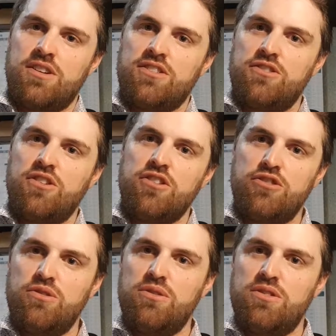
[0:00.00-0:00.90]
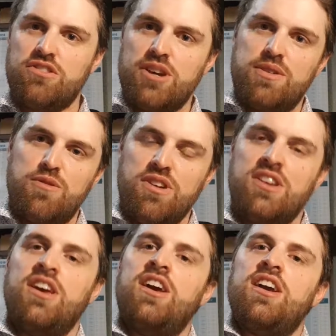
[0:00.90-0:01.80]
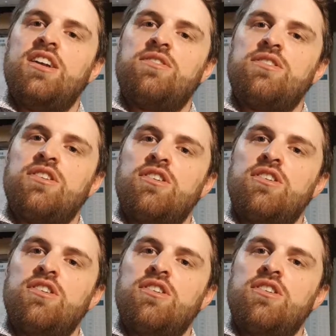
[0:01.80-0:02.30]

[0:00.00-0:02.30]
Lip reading: It's not do assignment 1, it's